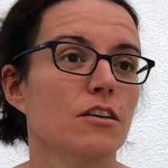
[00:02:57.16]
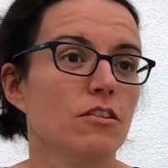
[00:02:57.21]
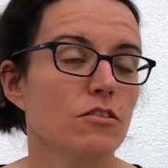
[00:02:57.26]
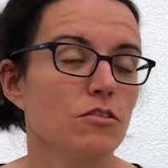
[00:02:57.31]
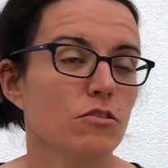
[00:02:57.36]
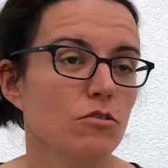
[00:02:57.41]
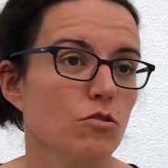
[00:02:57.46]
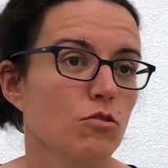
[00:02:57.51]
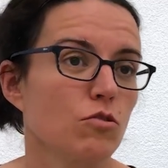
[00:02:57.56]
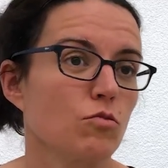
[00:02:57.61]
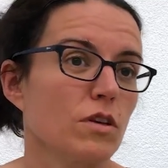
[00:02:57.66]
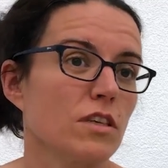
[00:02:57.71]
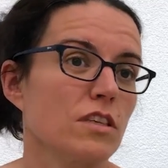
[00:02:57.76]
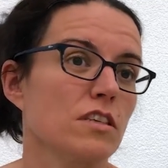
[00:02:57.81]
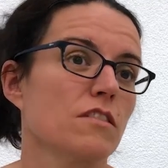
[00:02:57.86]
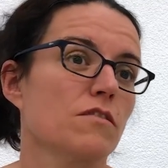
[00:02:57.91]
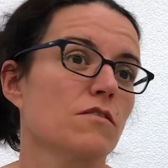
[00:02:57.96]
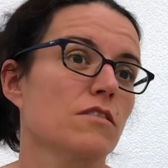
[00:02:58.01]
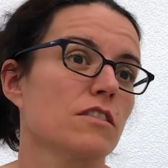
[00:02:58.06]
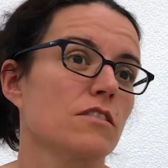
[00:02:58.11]
So to
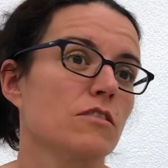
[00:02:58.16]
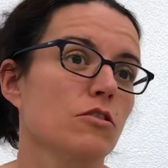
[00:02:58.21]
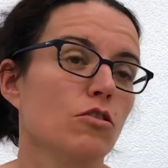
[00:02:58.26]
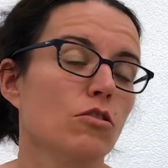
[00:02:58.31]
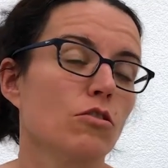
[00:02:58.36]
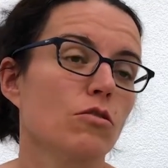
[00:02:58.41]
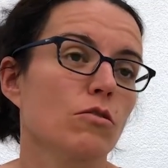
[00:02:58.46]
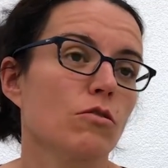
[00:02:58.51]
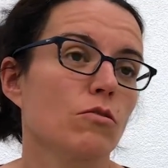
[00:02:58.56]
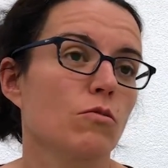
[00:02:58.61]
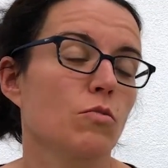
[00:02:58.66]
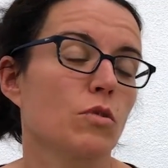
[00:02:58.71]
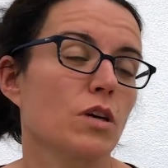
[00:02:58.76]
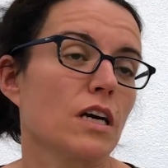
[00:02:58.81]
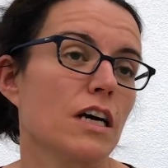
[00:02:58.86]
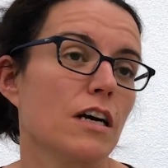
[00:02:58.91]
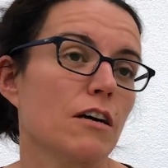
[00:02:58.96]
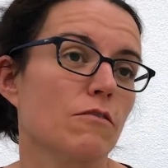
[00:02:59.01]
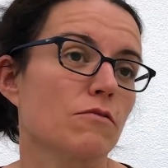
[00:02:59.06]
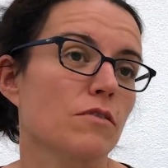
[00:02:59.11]
achieve this goal, we
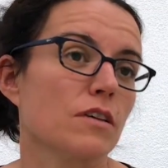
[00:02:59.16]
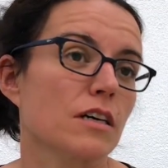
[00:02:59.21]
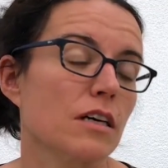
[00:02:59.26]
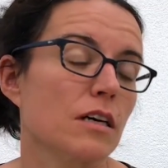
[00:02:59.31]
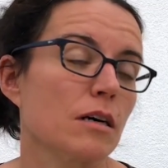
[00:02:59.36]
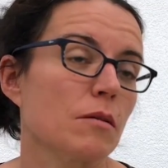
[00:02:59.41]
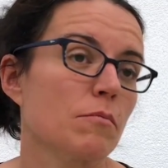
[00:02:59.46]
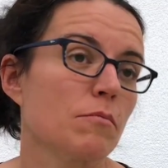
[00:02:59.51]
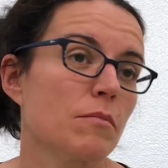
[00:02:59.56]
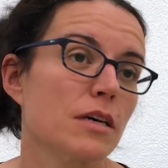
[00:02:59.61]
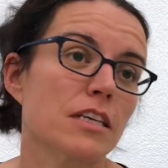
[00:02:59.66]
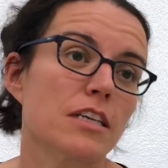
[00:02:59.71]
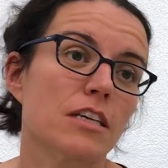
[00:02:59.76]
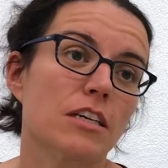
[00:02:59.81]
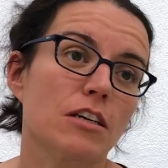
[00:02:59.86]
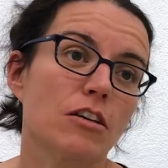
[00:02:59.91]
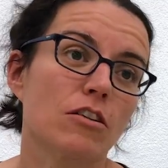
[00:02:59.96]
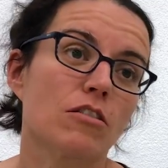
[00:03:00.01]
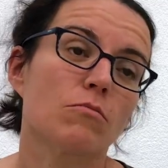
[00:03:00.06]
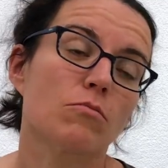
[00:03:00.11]
have
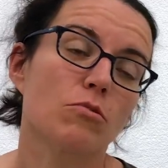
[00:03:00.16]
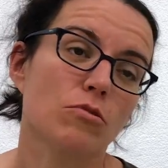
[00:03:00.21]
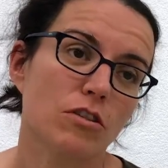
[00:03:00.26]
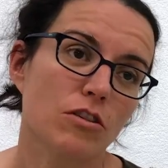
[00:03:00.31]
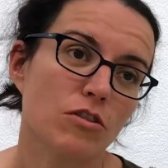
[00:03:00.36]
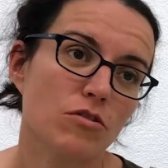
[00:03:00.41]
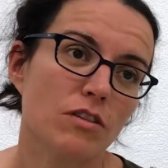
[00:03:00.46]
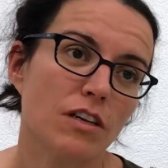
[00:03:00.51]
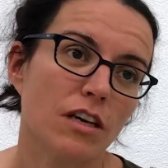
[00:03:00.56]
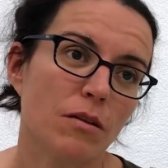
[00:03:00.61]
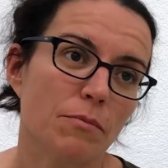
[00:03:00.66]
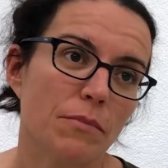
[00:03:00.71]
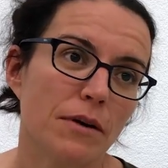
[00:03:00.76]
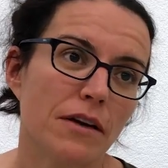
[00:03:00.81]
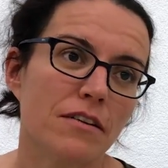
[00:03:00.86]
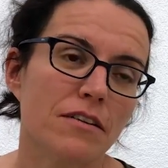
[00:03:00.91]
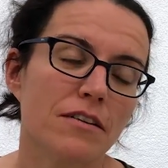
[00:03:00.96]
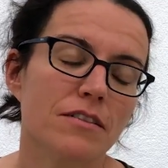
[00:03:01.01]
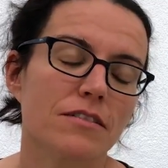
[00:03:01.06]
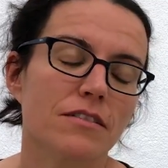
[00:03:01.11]
many computational
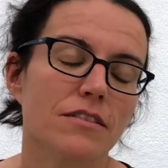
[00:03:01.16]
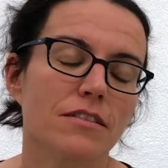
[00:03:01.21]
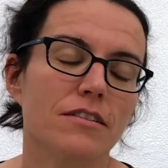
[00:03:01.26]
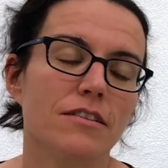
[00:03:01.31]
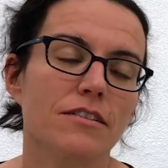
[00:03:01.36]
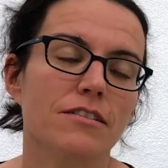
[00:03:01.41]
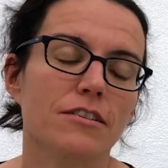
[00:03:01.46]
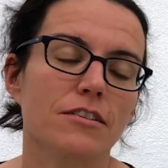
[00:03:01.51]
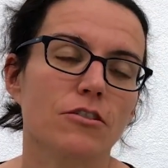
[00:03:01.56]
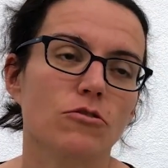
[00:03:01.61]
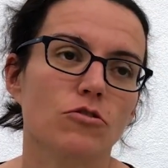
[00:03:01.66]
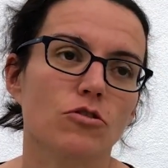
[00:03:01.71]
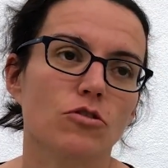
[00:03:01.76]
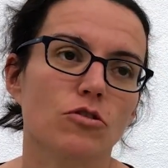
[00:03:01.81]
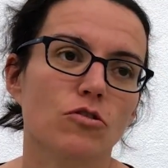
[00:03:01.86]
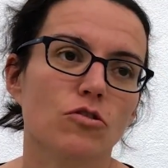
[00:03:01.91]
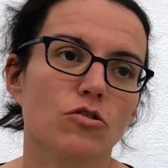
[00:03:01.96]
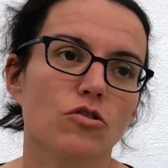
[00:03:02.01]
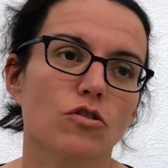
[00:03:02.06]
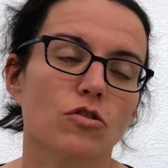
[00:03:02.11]
partners in this
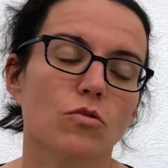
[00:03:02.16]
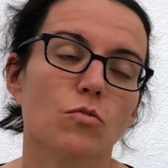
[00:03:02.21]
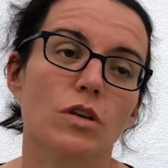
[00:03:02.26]
consortium.